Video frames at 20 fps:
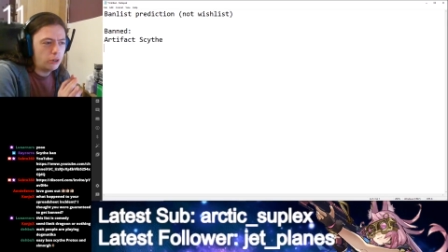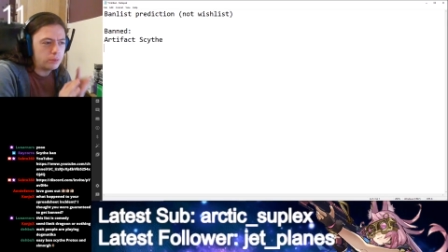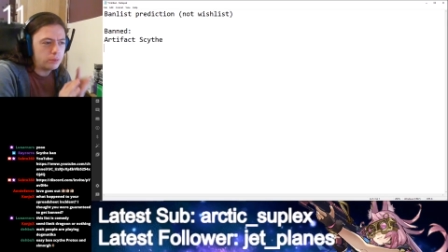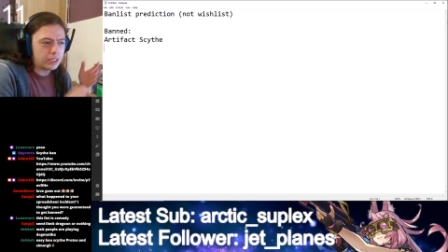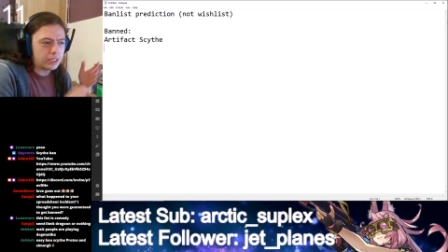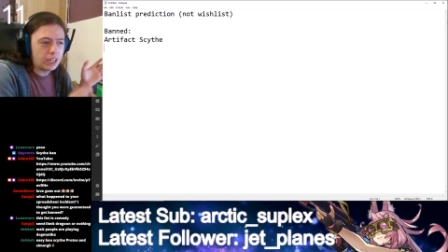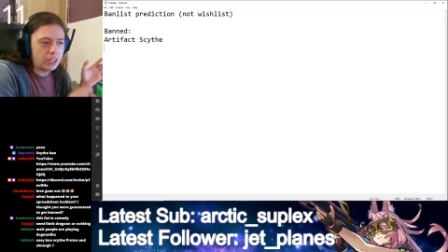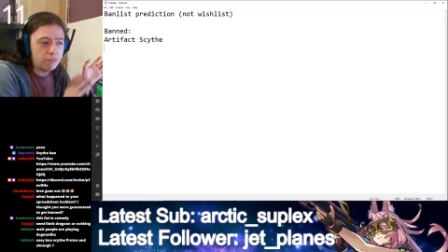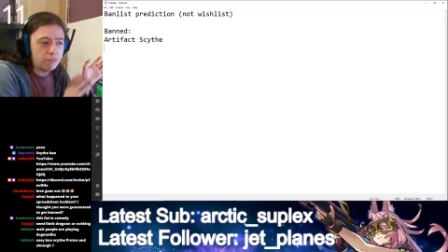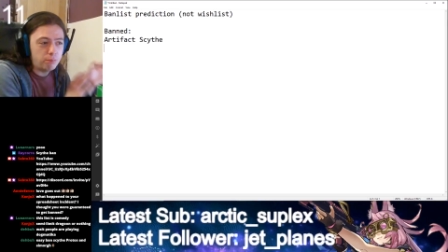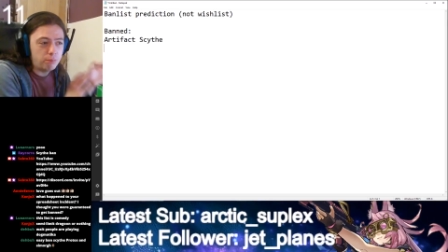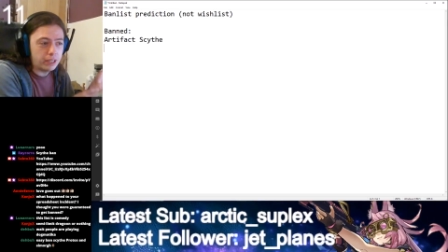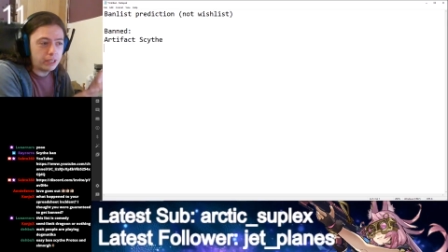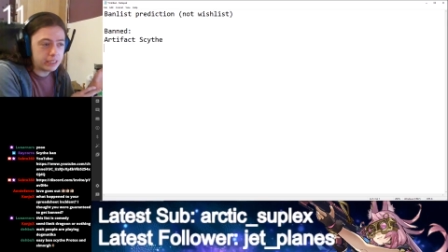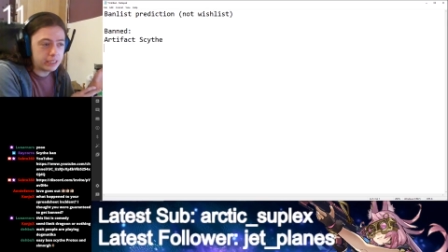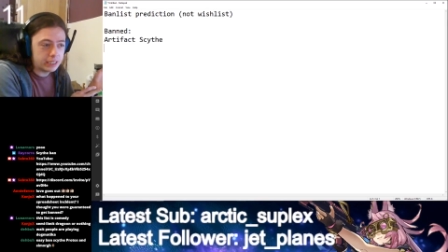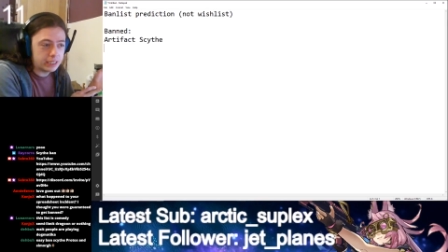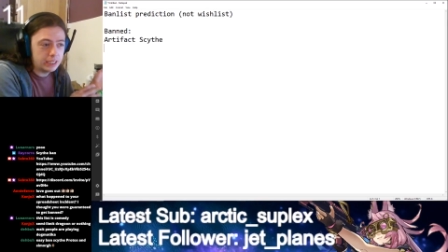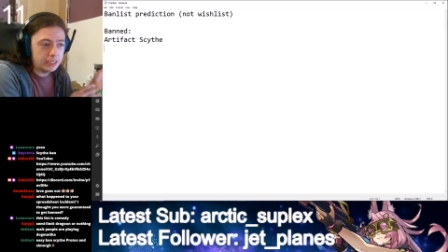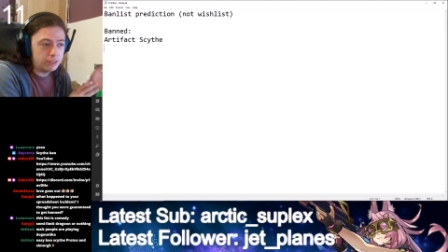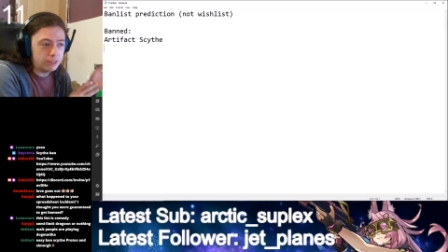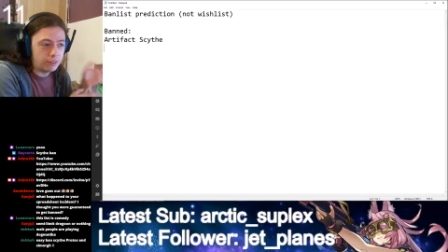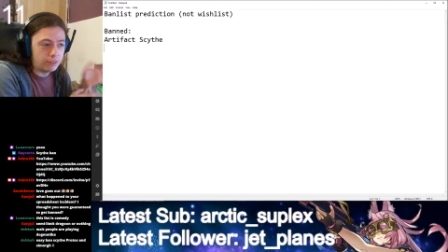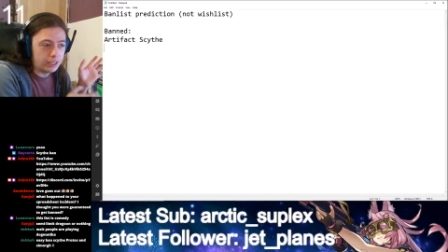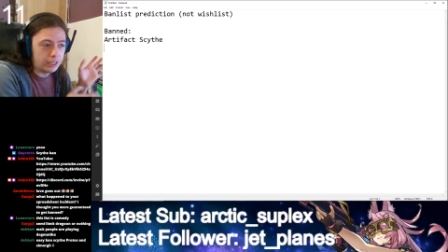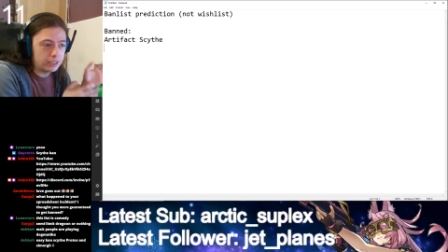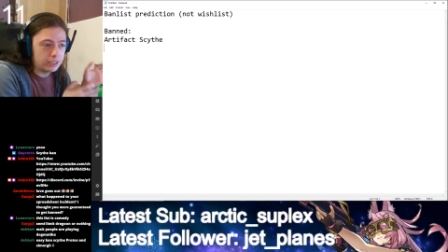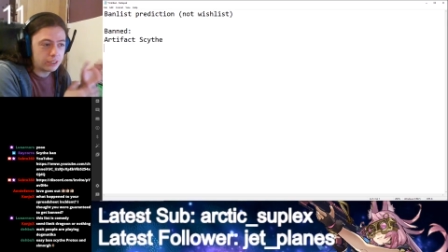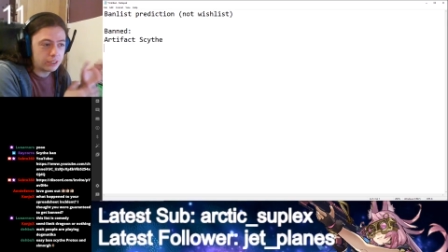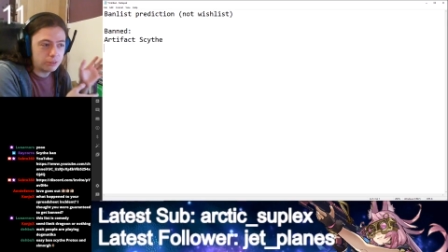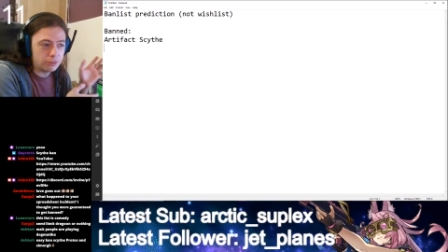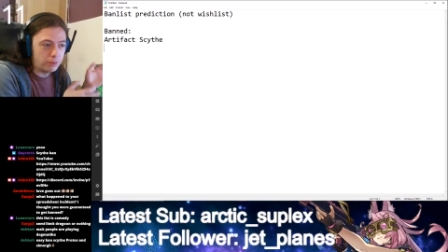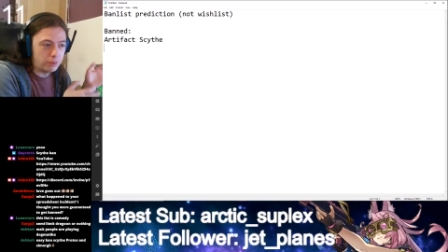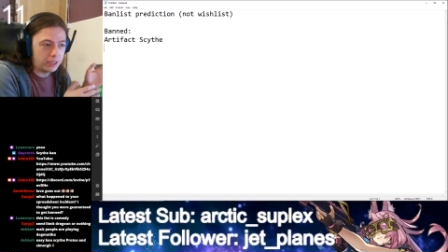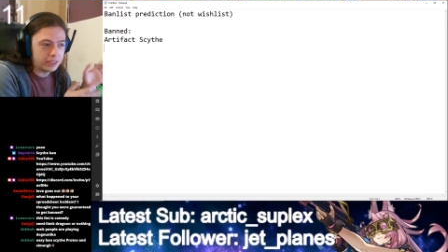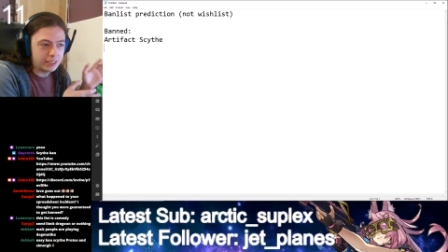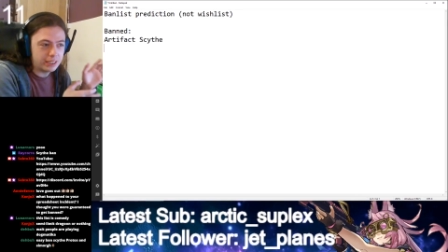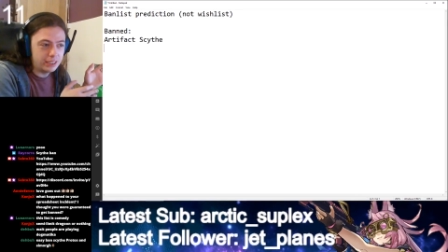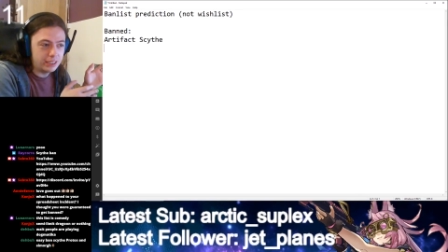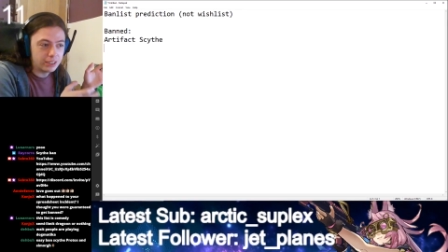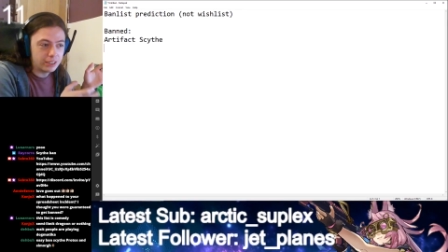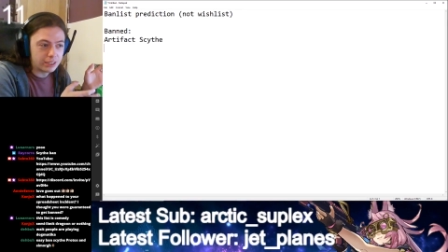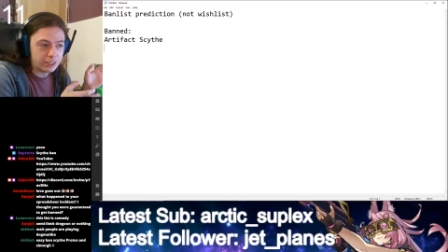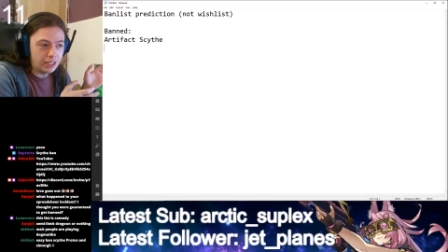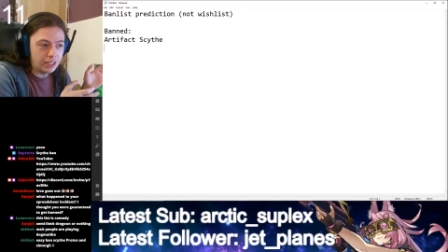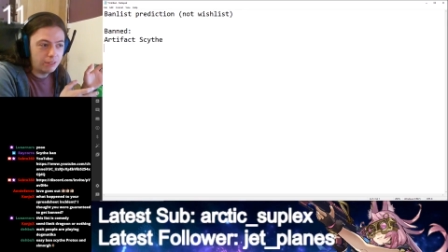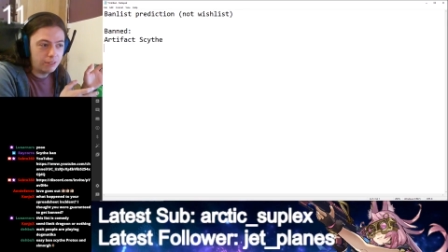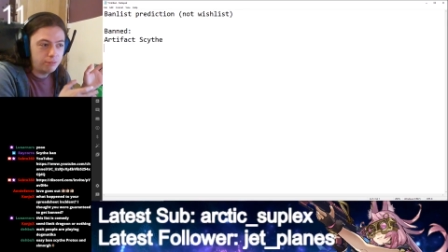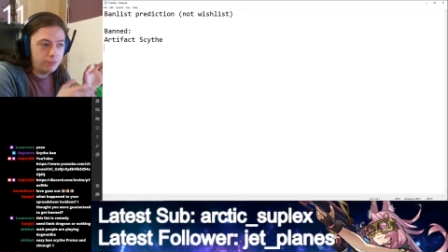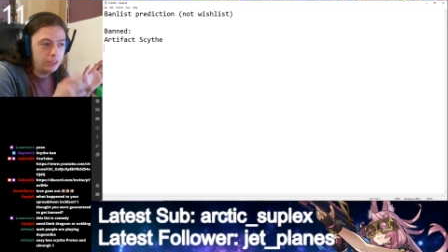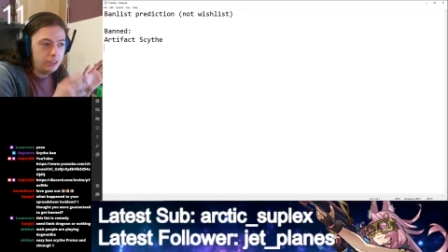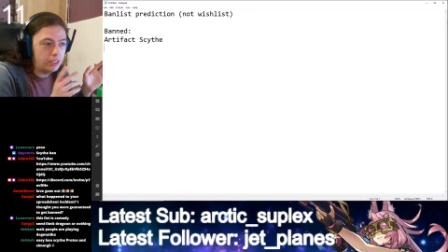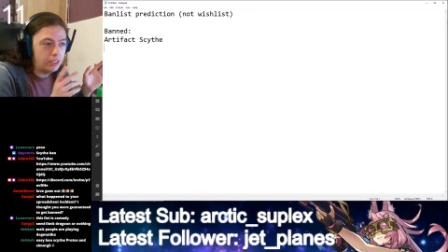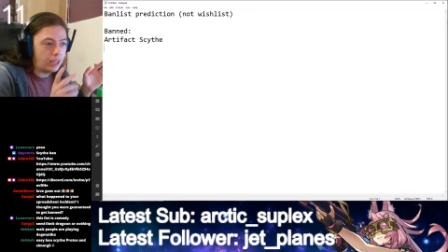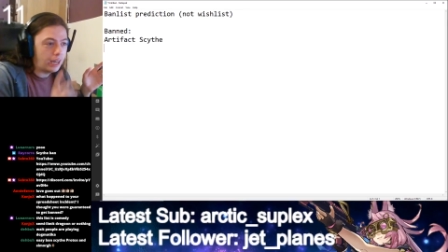but they have Mat C, right? So Mat C does nothing.